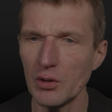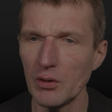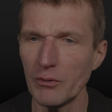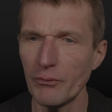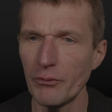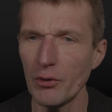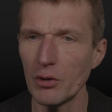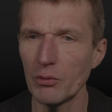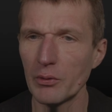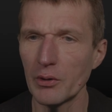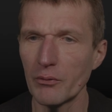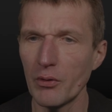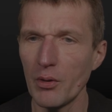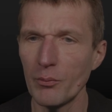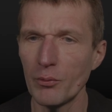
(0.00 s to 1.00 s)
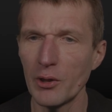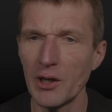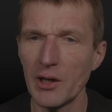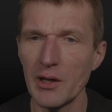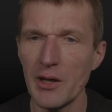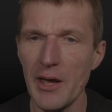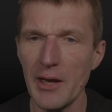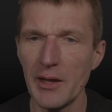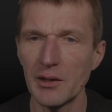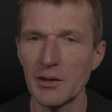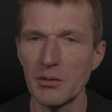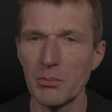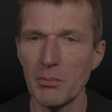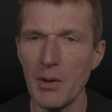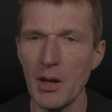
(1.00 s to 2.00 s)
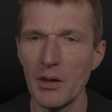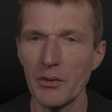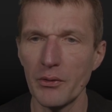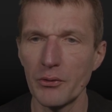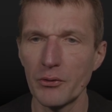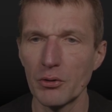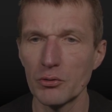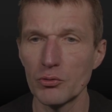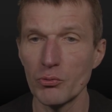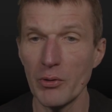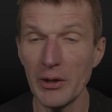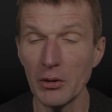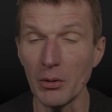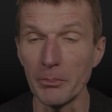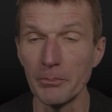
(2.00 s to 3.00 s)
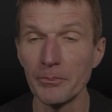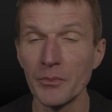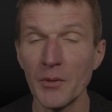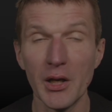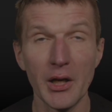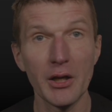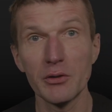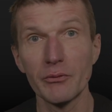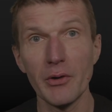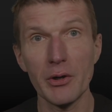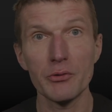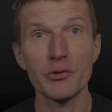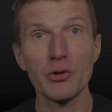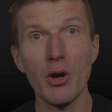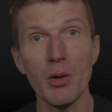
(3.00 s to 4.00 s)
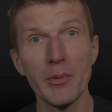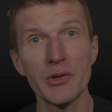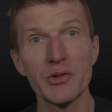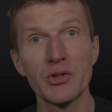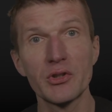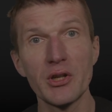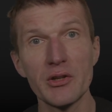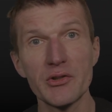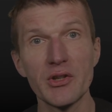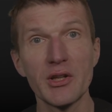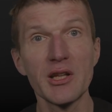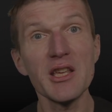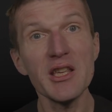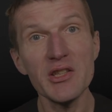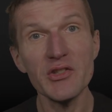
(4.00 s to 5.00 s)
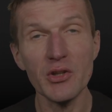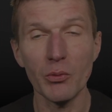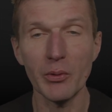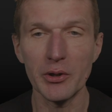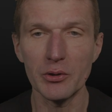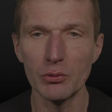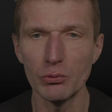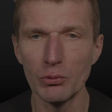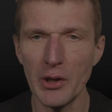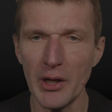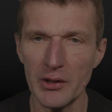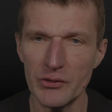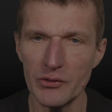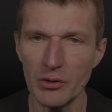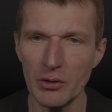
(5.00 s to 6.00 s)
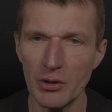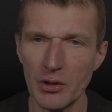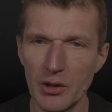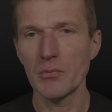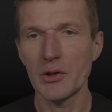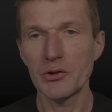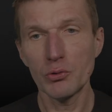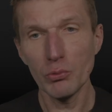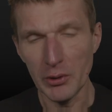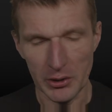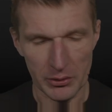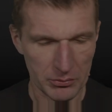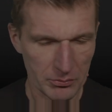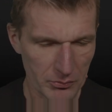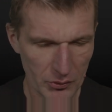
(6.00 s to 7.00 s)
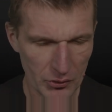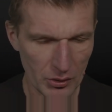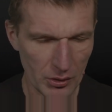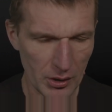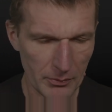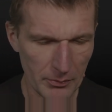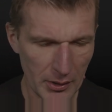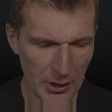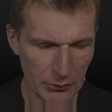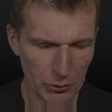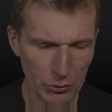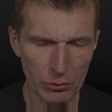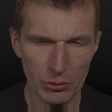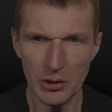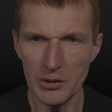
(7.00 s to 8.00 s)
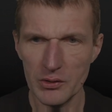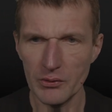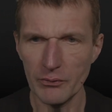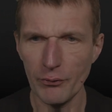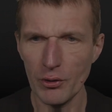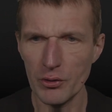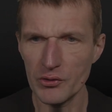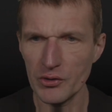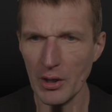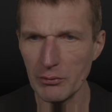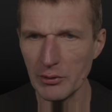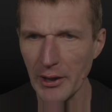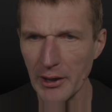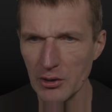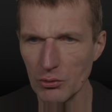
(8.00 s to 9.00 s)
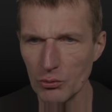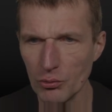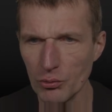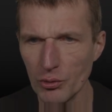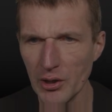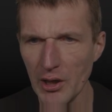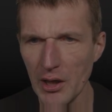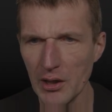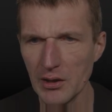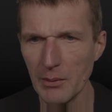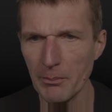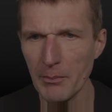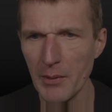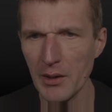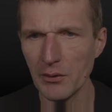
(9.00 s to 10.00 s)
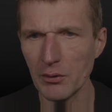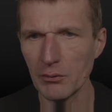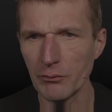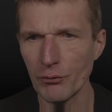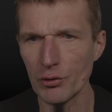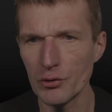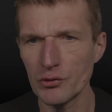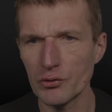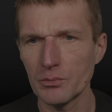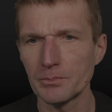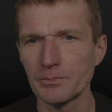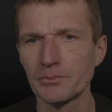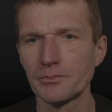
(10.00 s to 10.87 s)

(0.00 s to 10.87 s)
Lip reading: the following formula, endmath.random. And I got various comments. There is an easier way to do that. So let's do it. So how to do this? First, I would like to create a method first